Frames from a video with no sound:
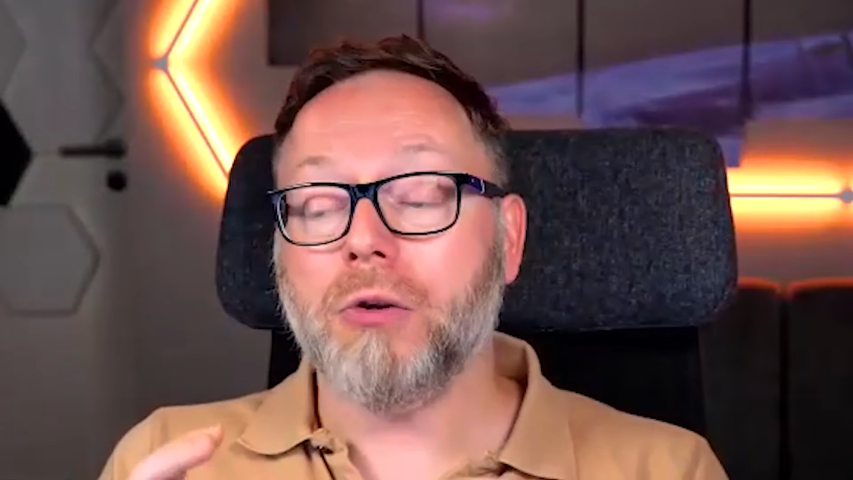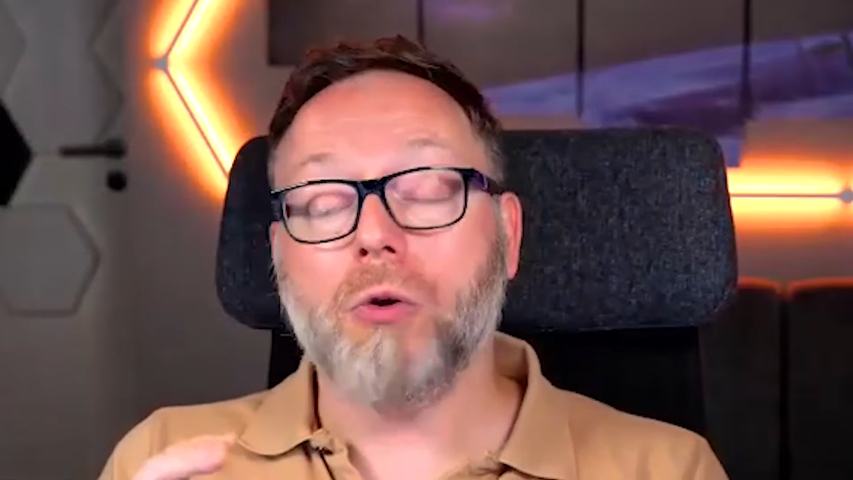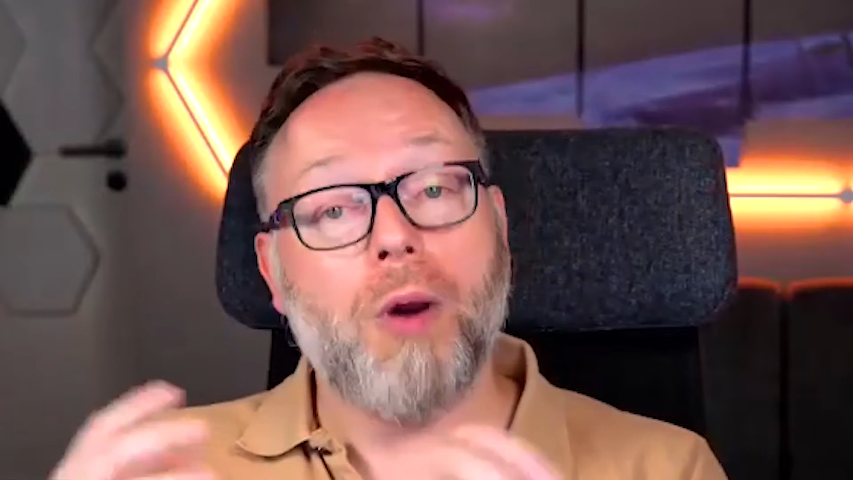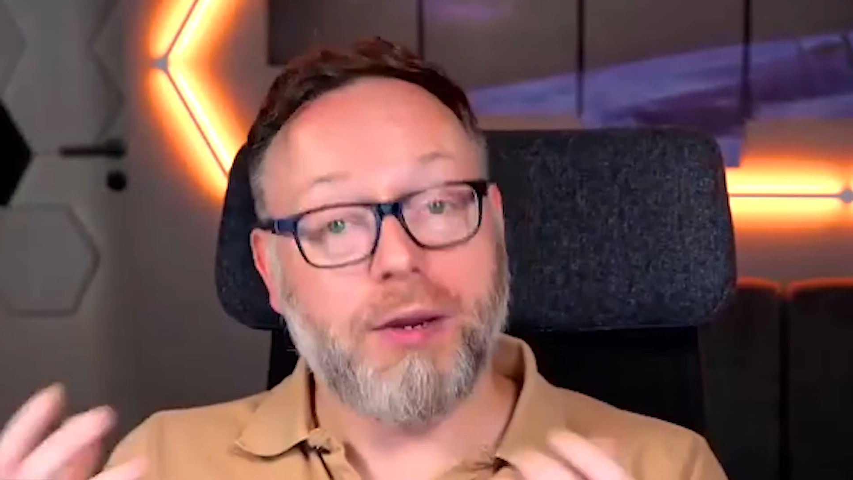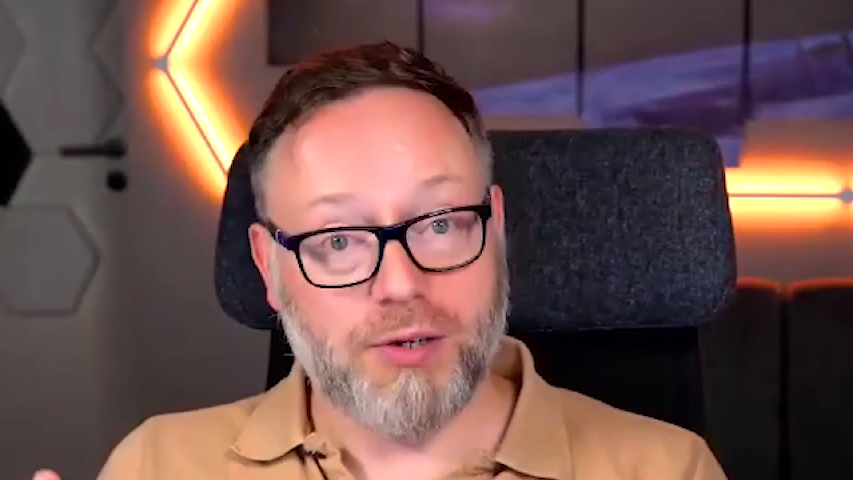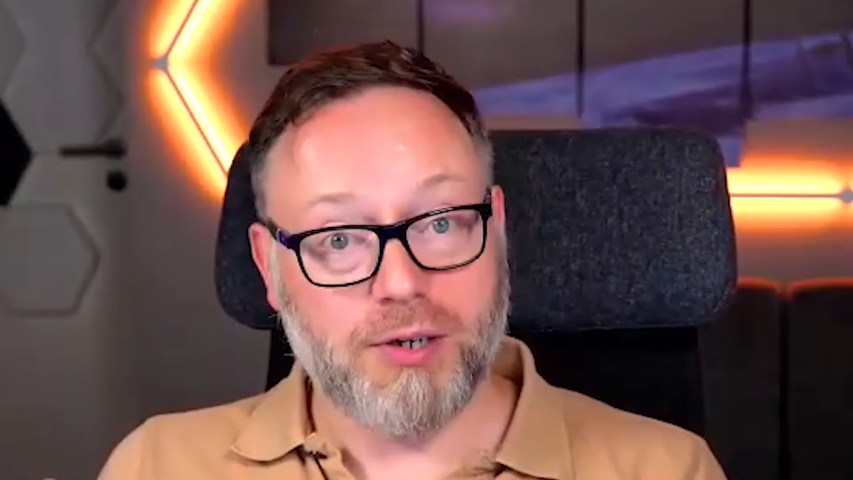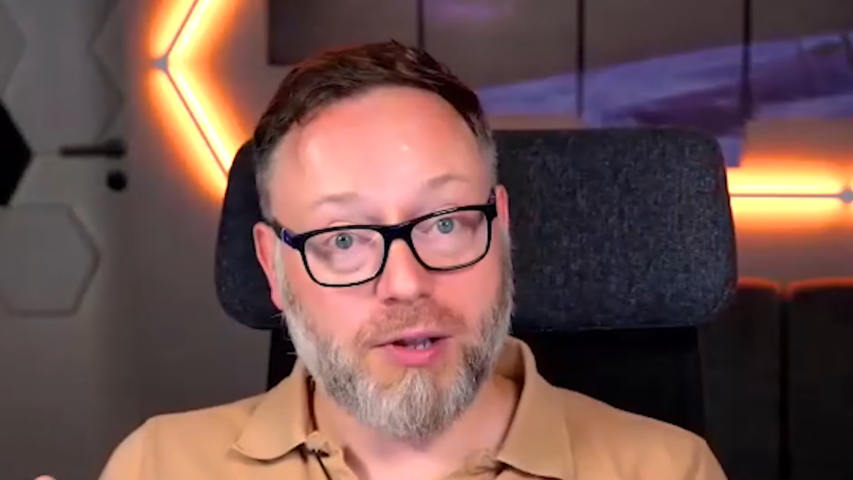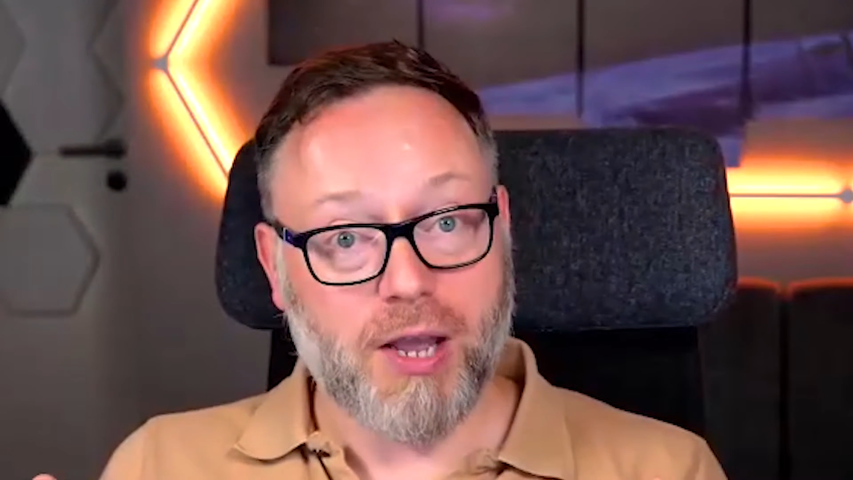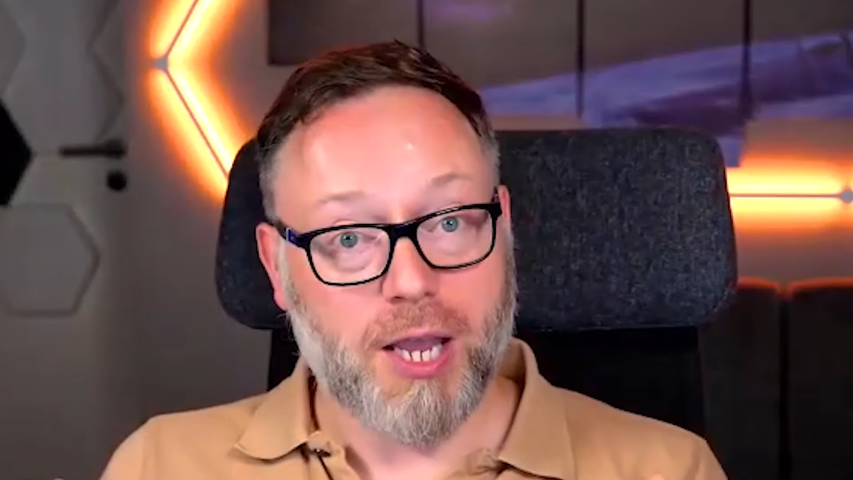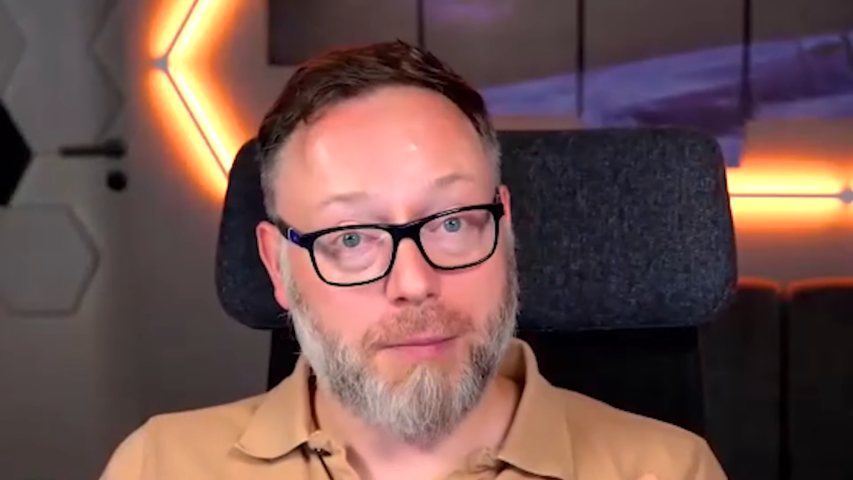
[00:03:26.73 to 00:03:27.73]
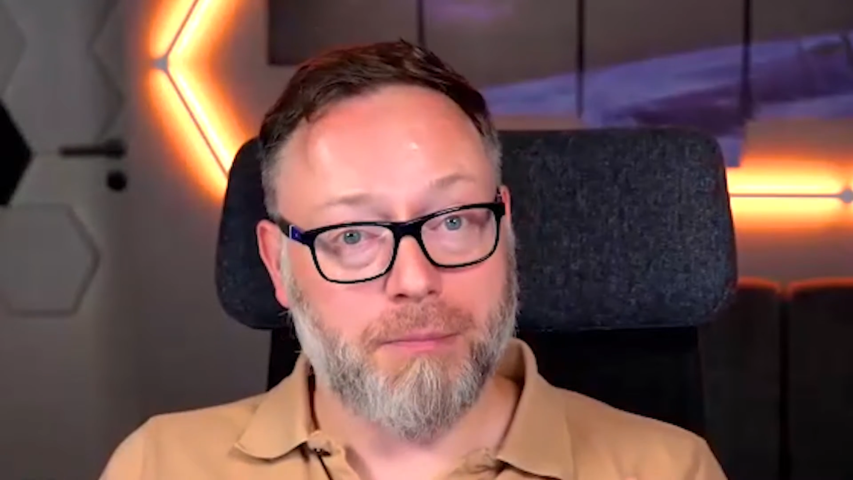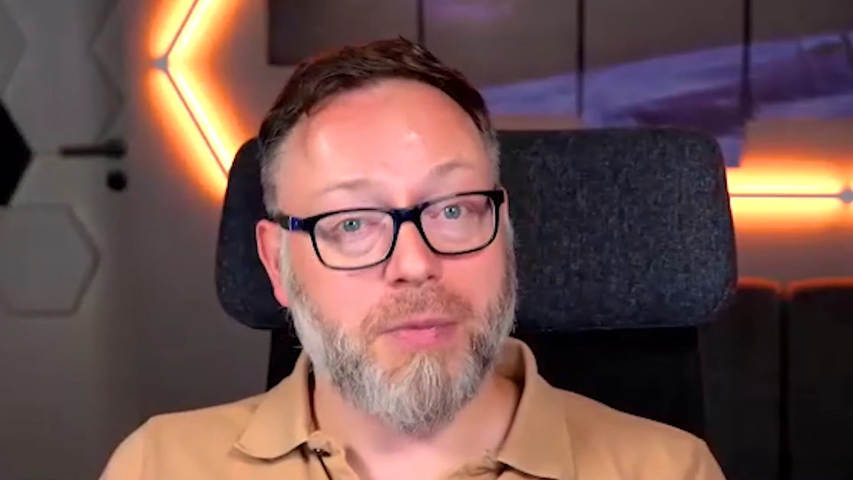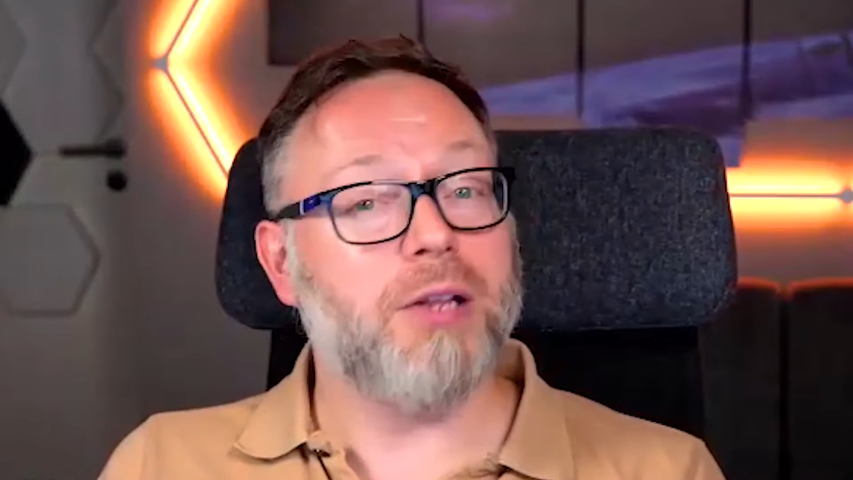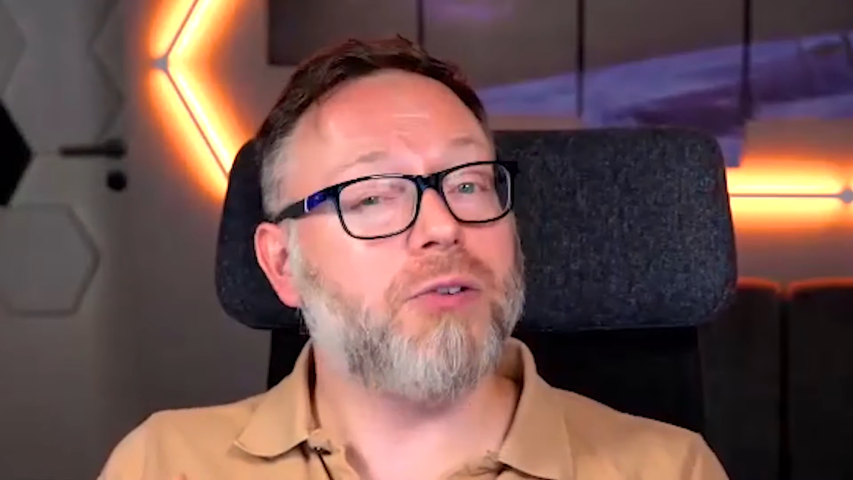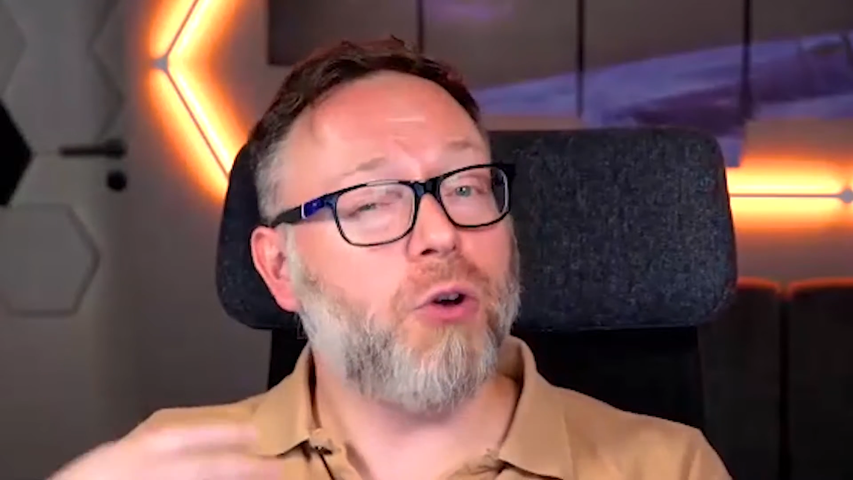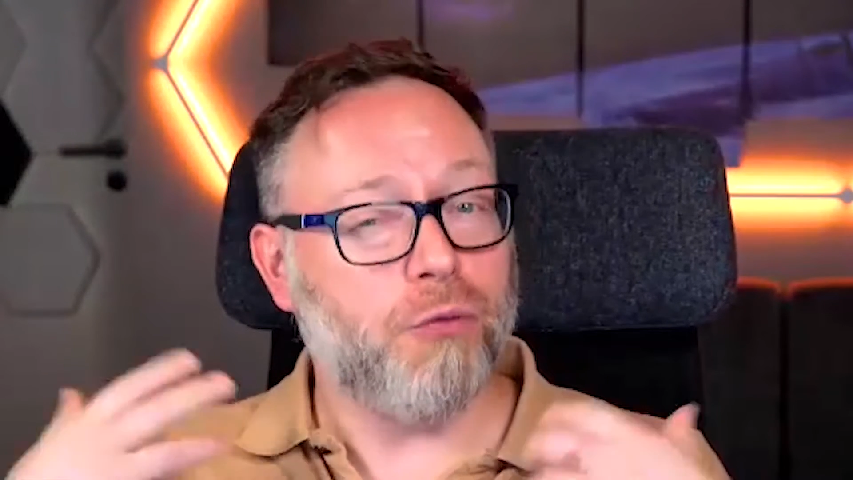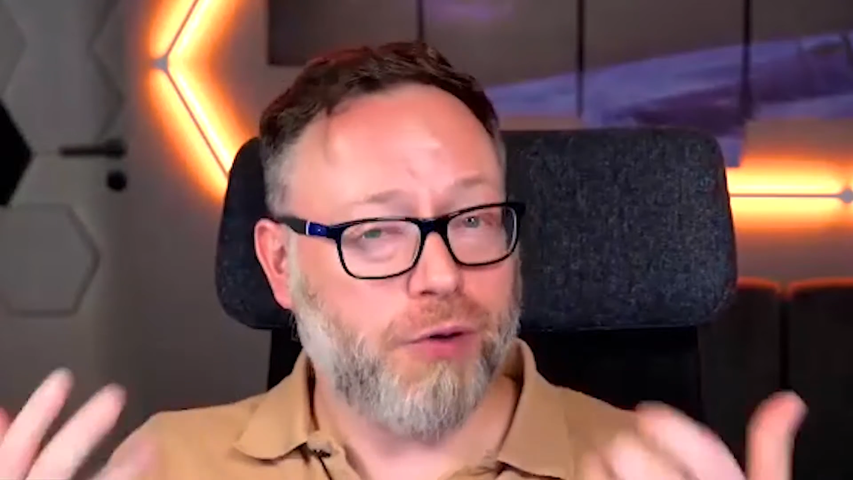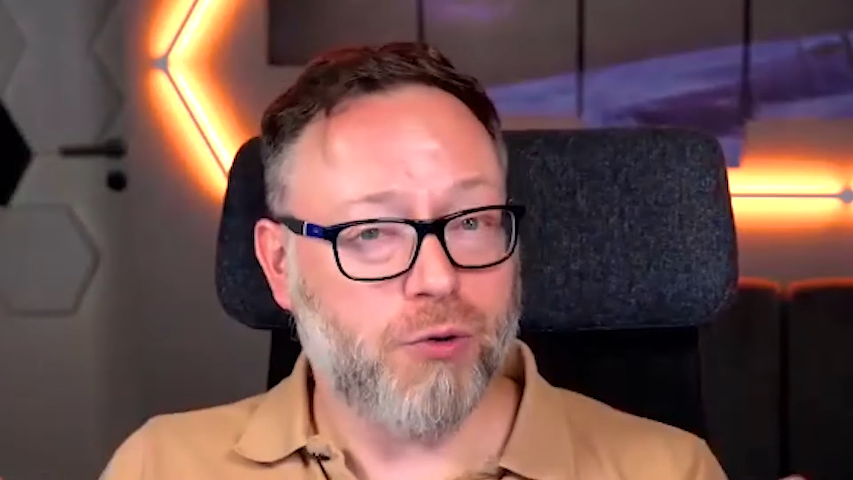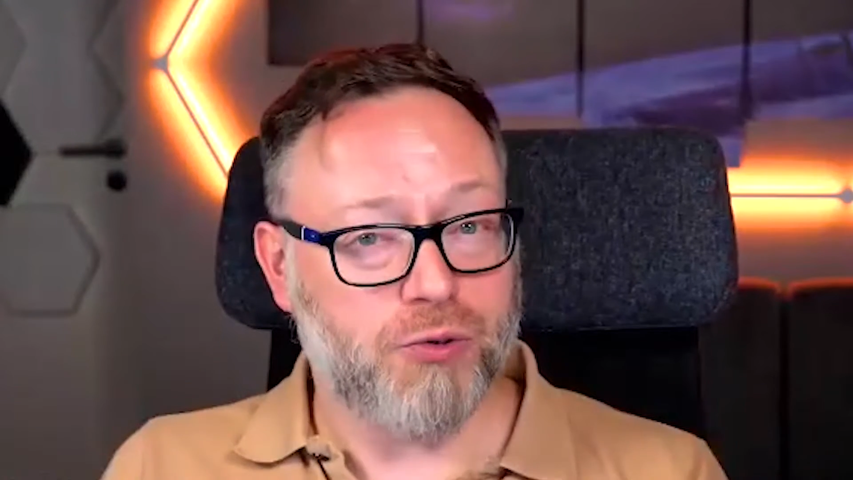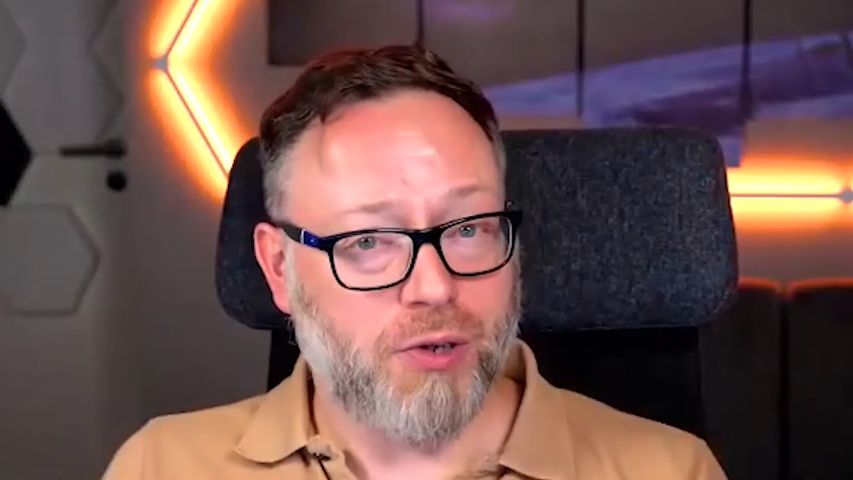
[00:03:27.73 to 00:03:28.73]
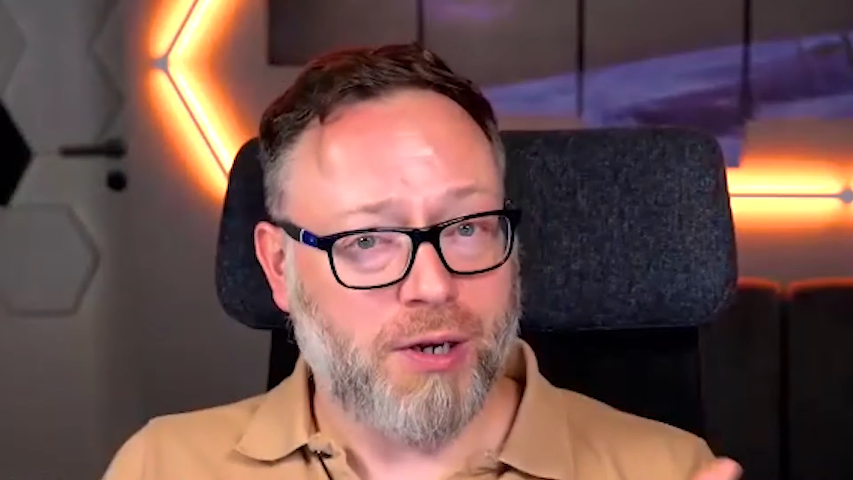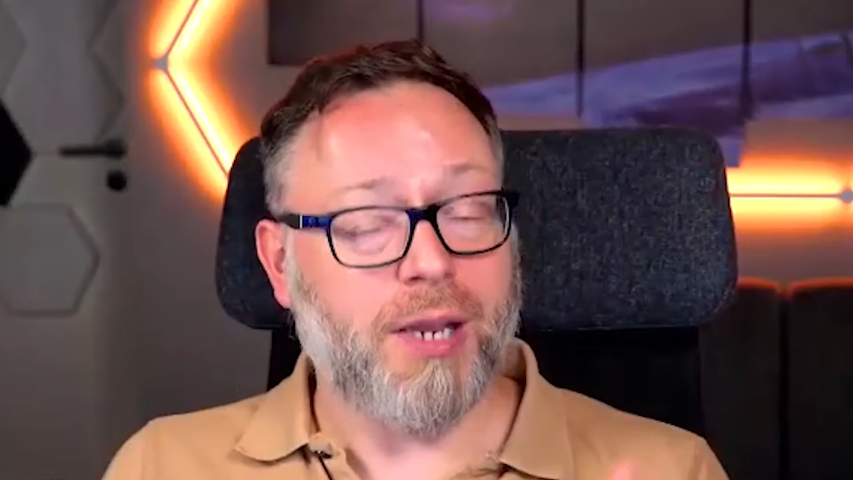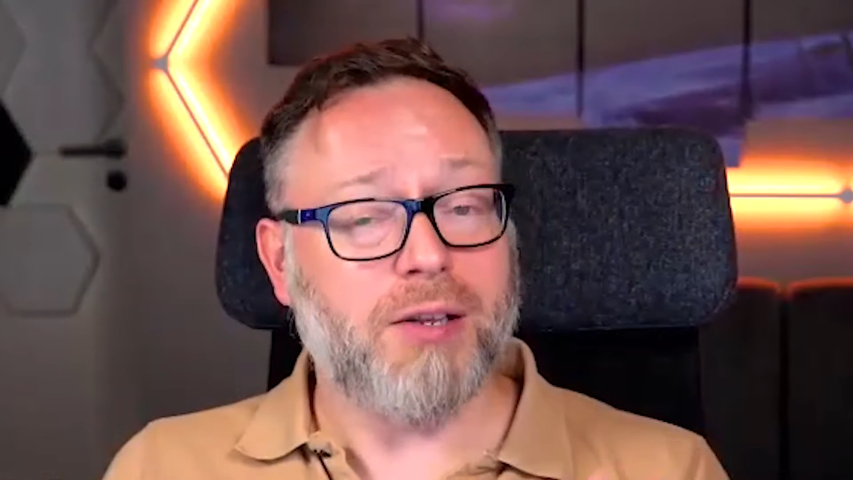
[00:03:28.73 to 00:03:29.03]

you're wasting time, it's confusing,